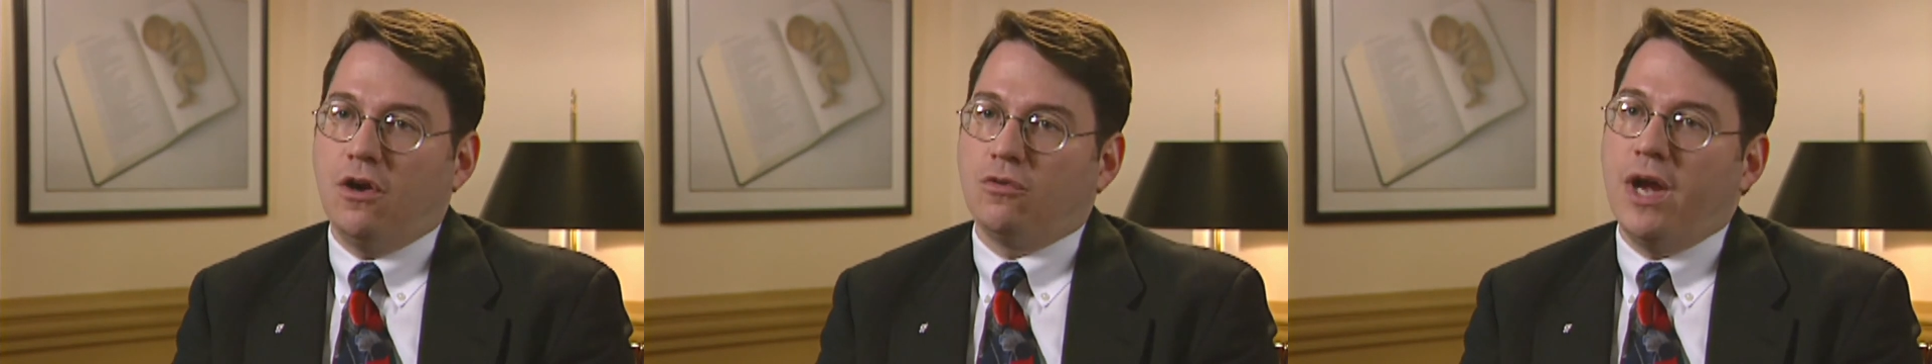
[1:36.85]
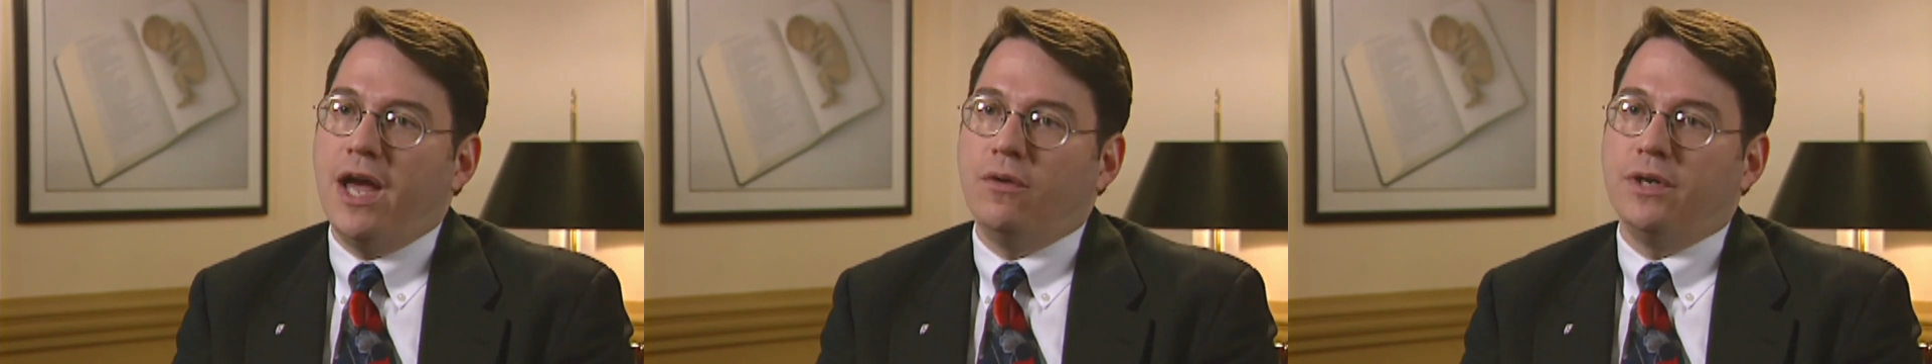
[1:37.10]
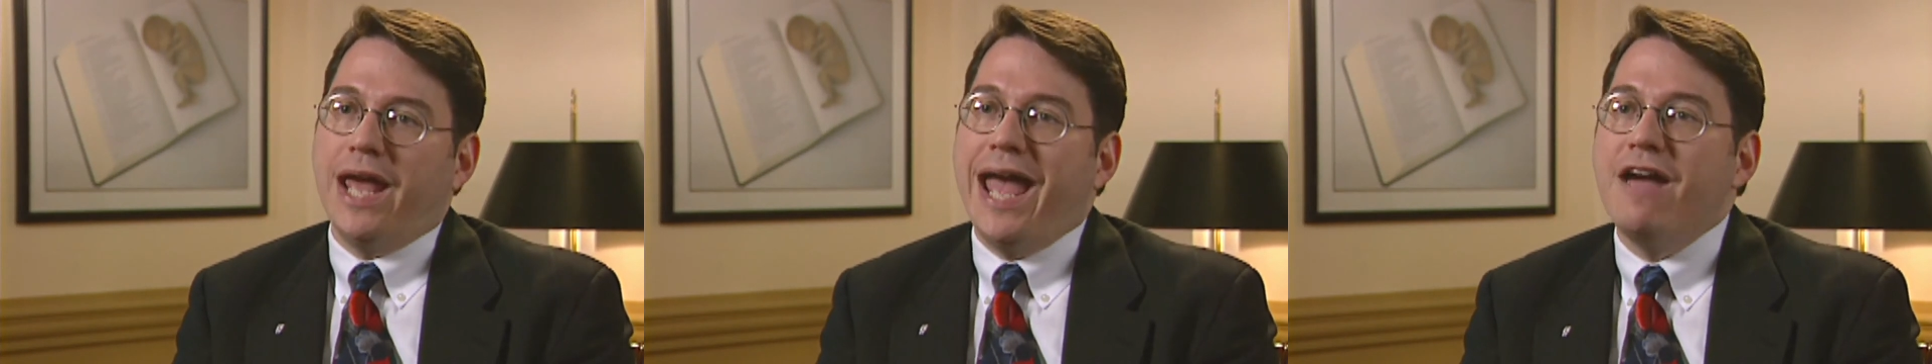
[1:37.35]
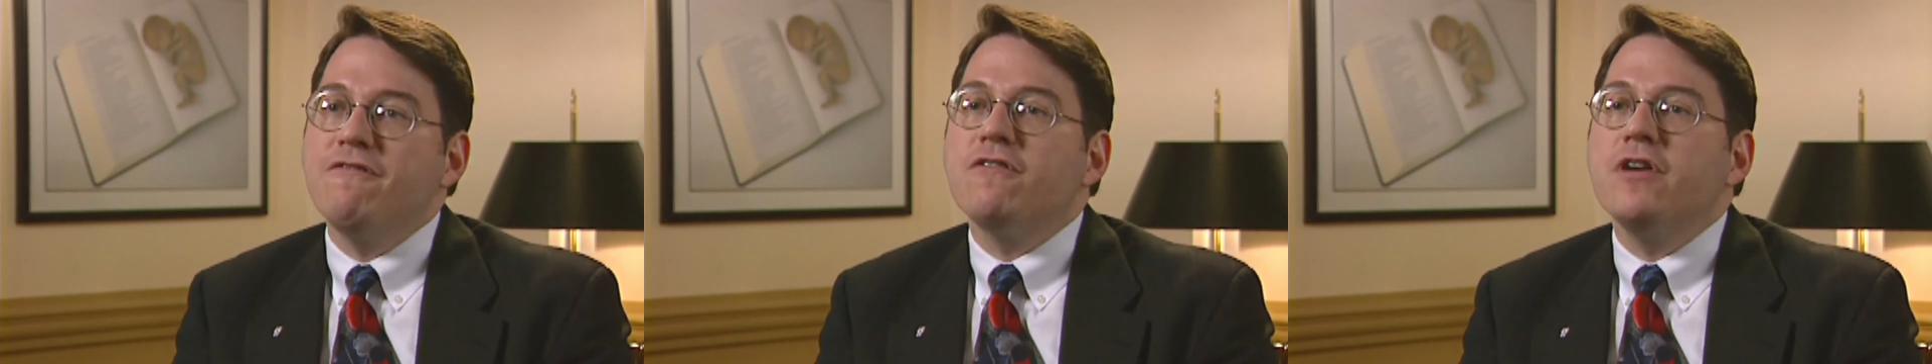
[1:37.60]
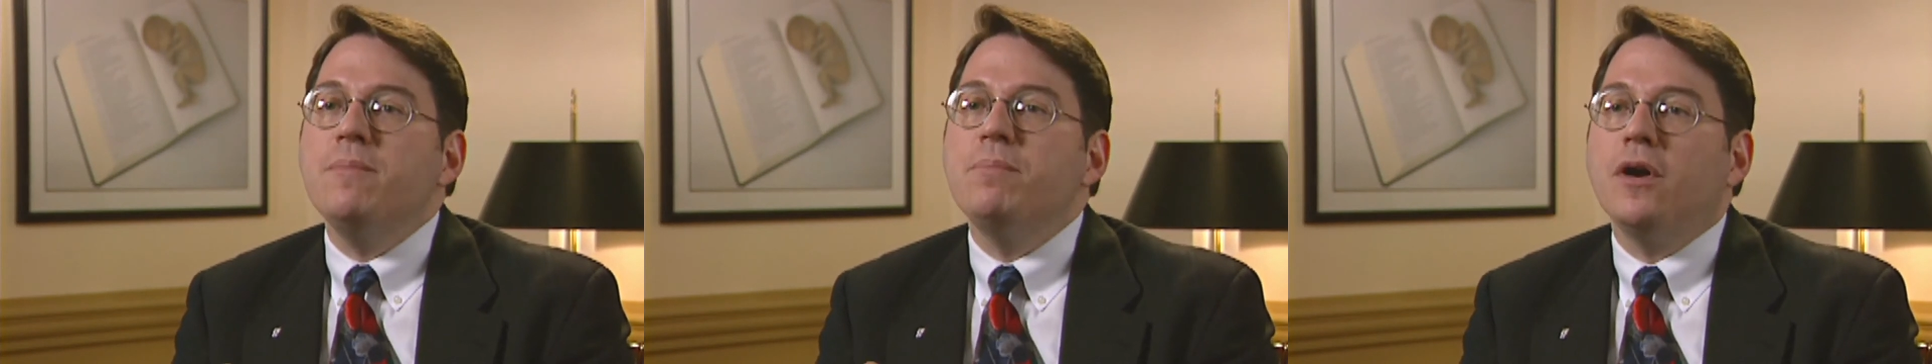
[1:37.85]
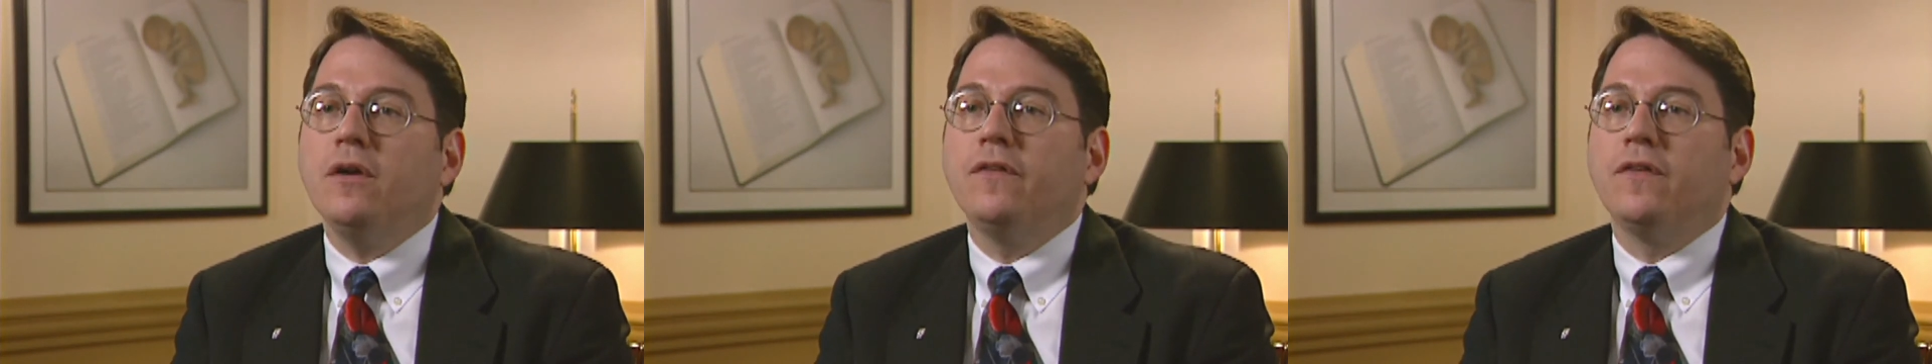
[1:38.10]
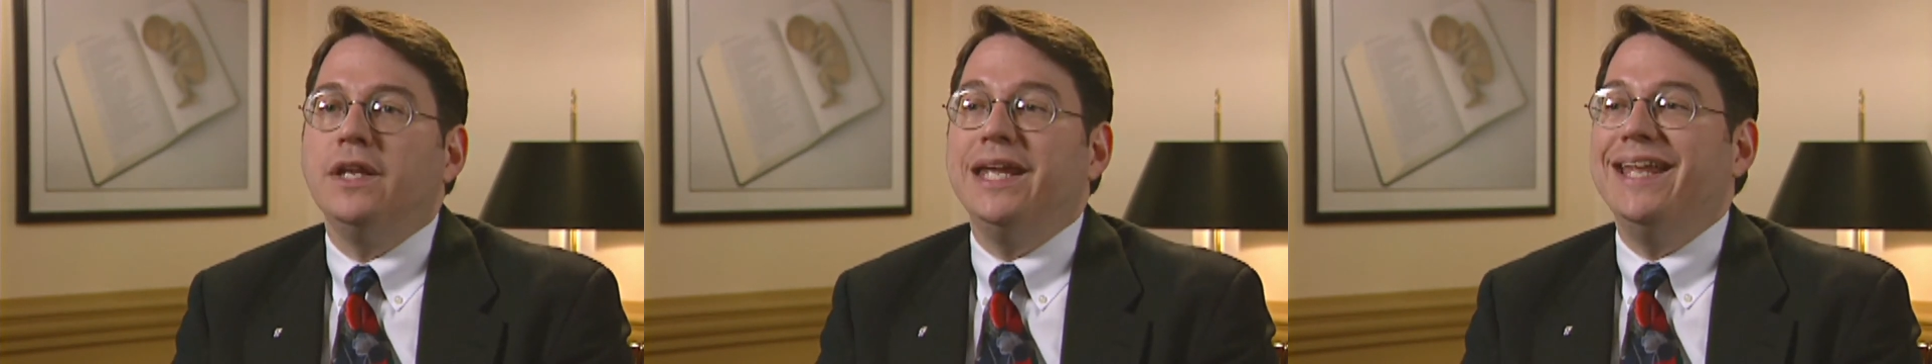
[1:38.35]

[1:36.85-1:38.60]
around every person